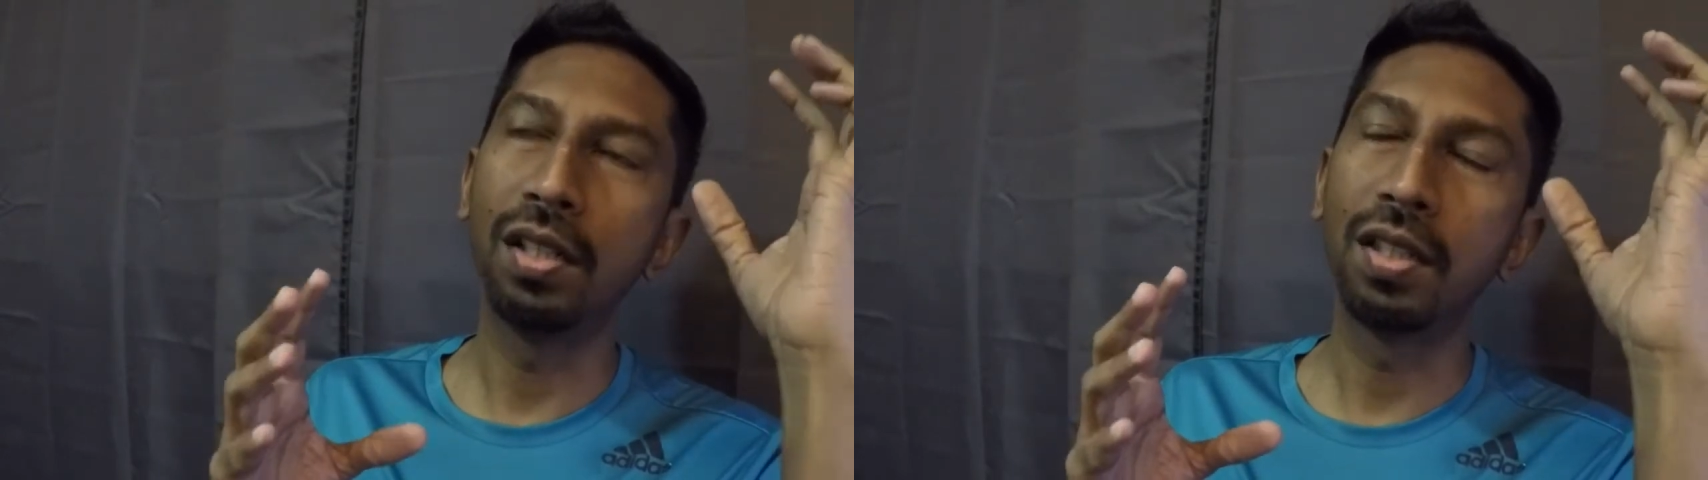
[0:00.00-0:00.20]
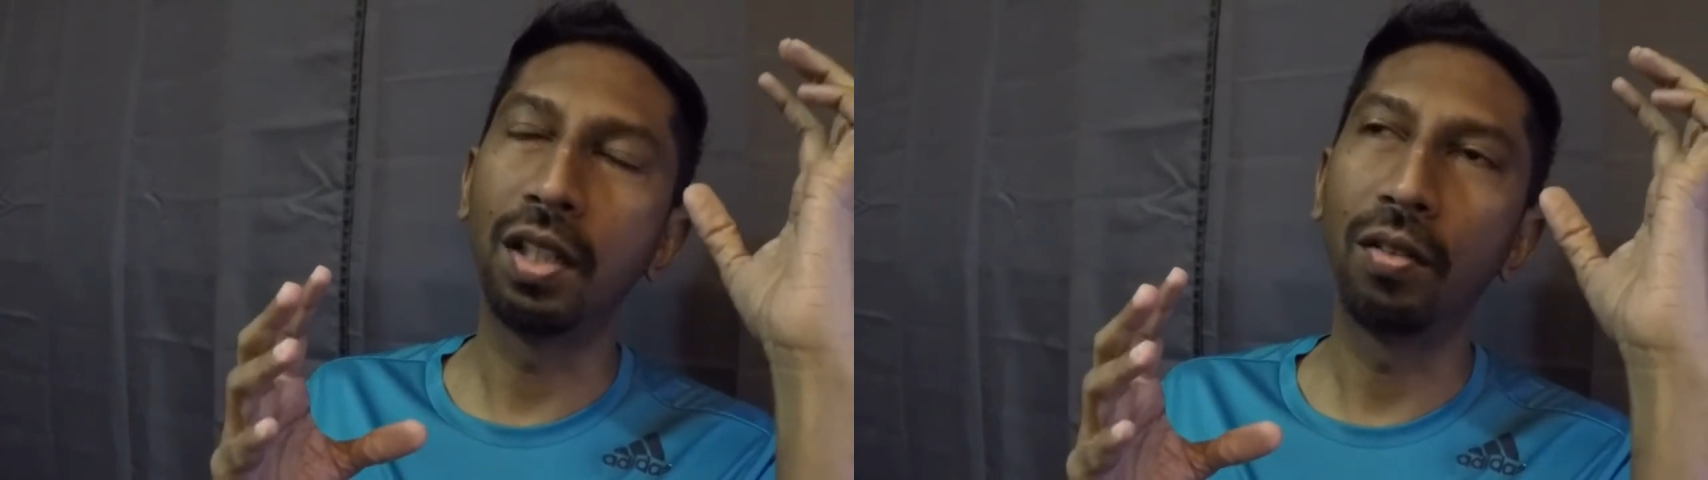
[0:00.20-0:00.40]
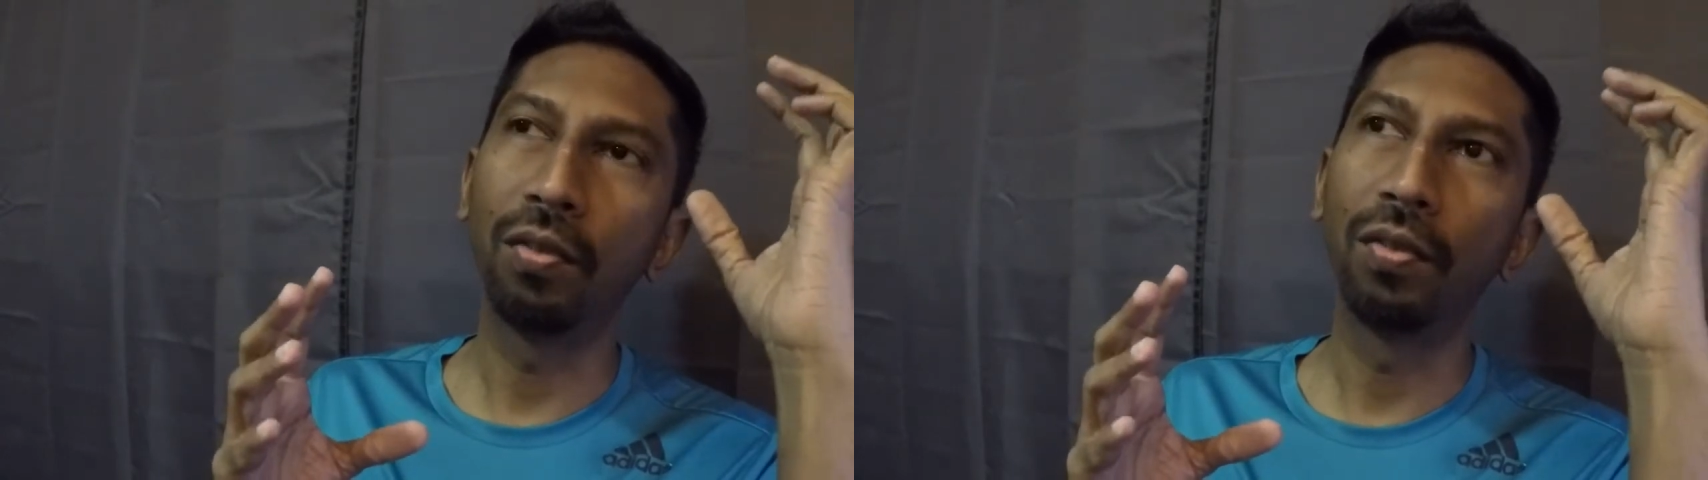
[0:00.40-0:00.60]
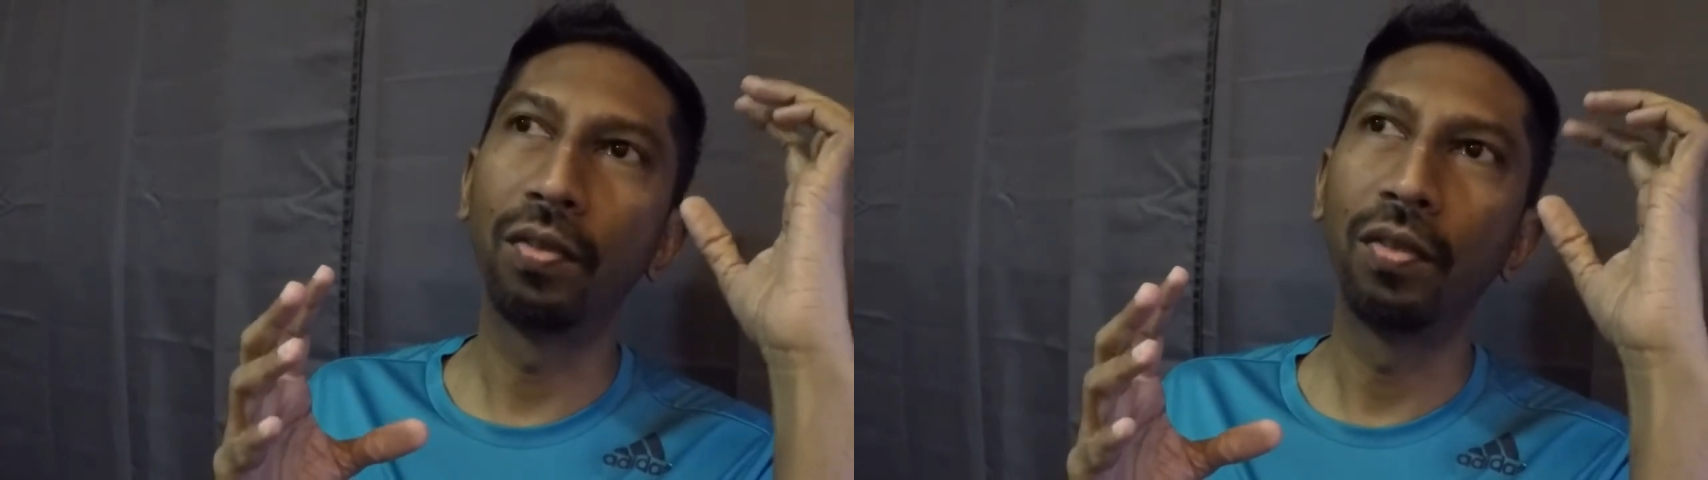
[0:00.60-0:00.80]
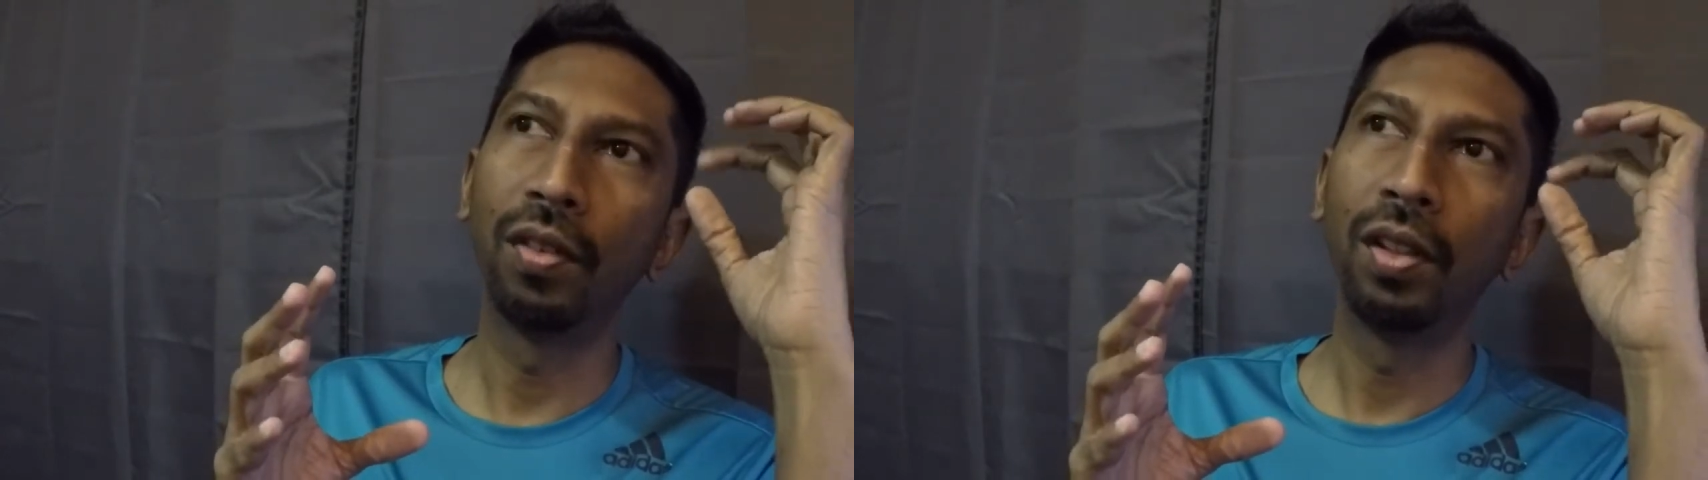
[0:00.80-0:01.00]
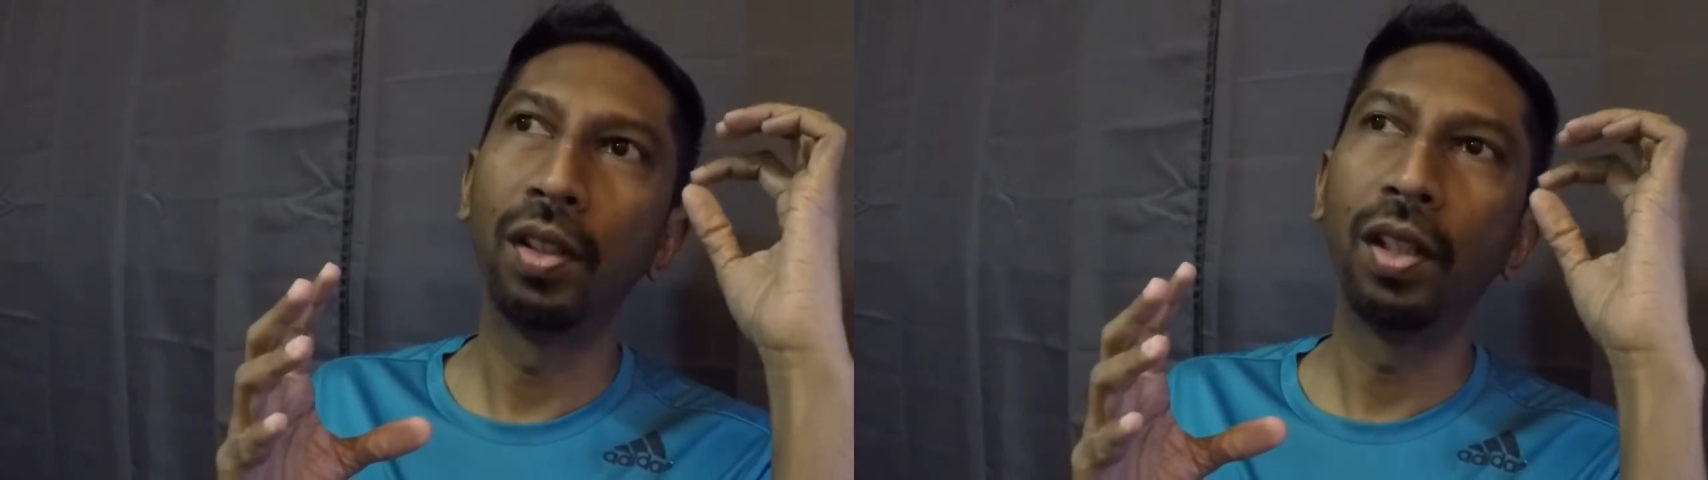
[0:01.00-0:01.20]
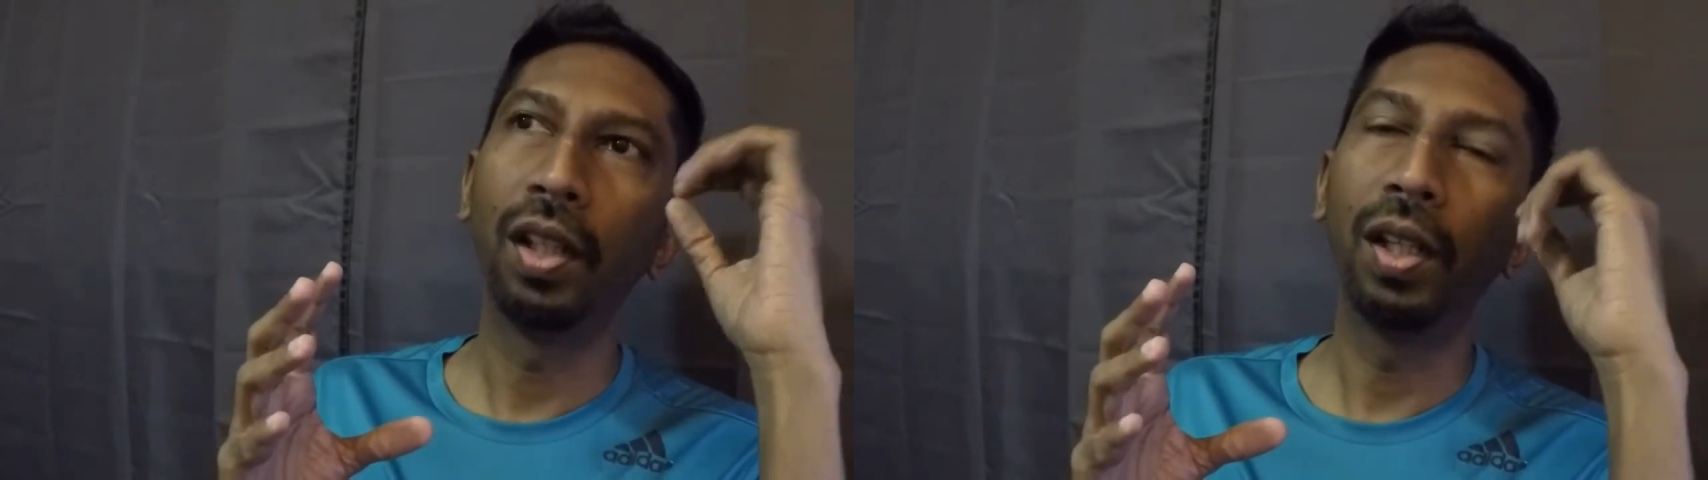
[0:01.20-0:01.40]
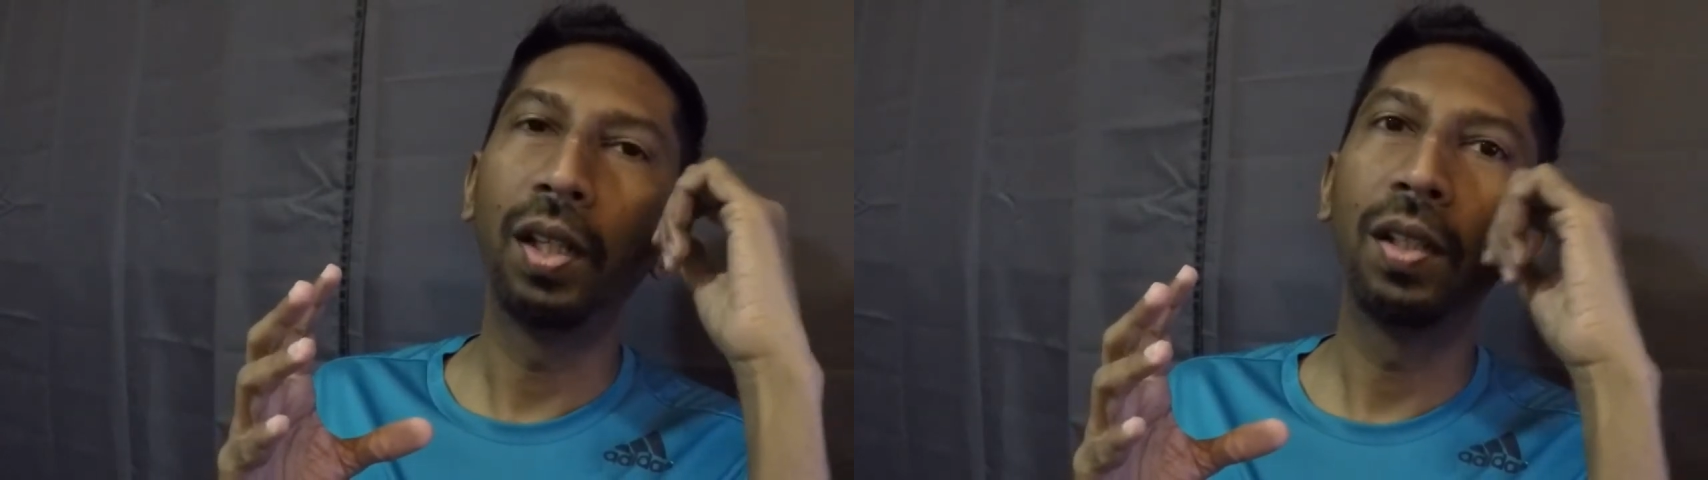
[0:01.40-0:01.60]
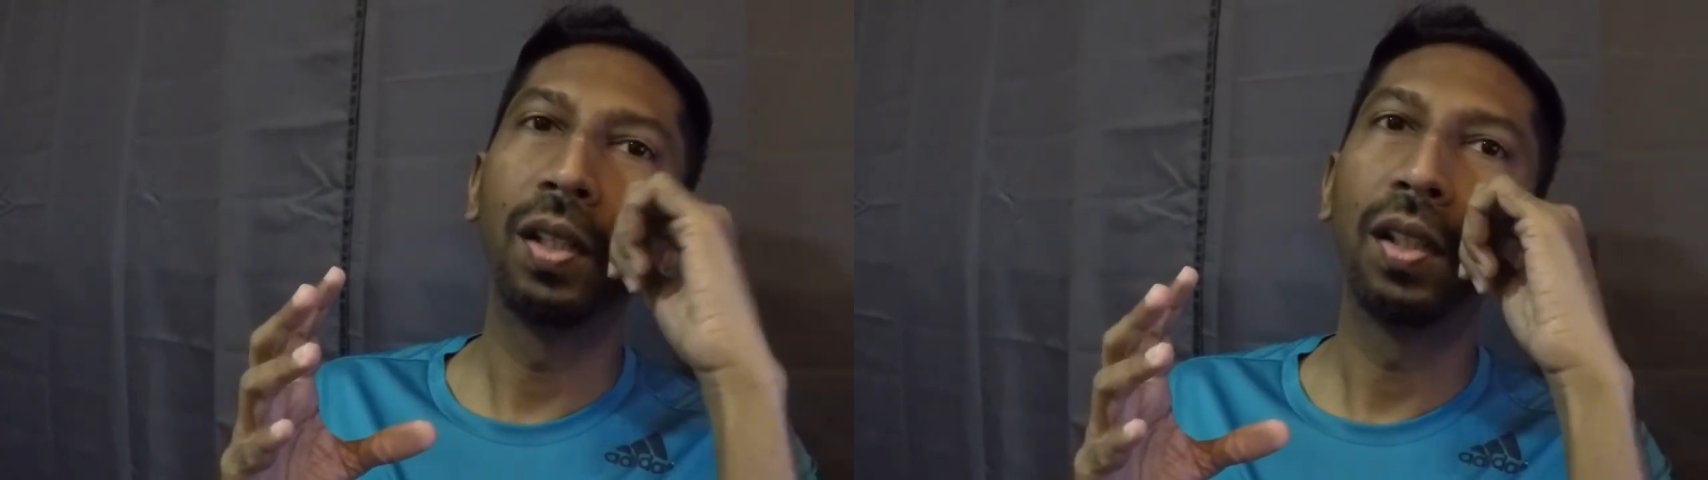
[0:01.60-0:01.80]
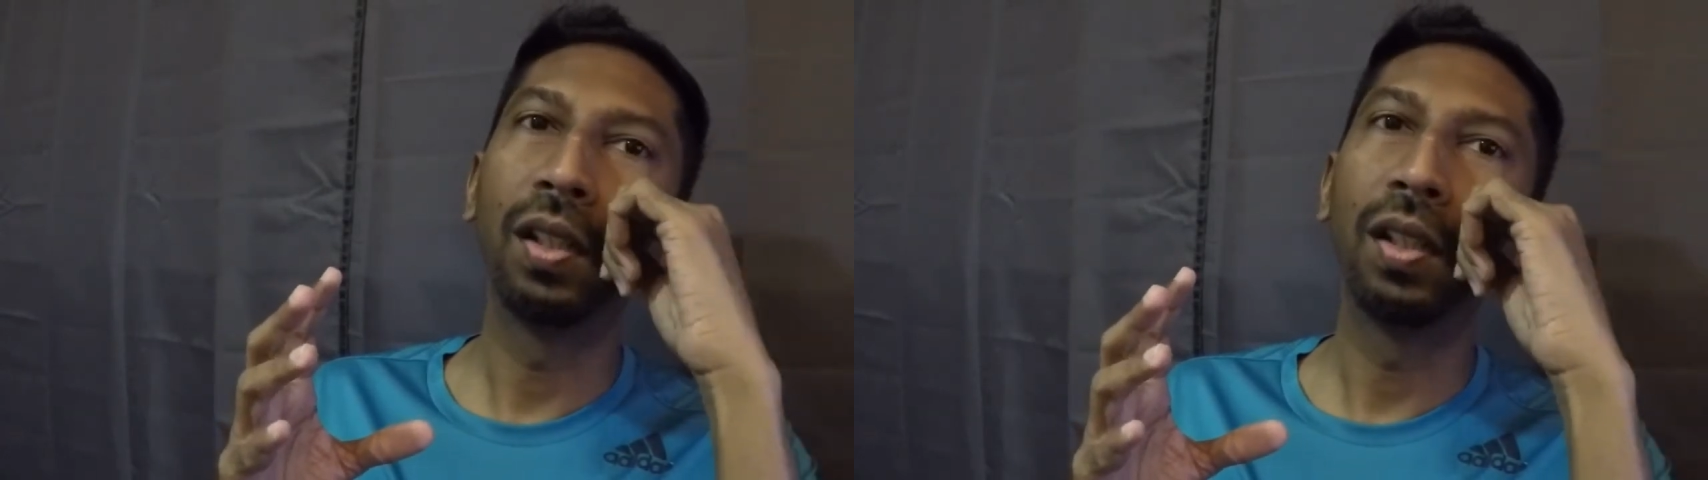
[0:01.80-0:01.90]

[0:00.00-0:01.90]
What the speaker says: self. And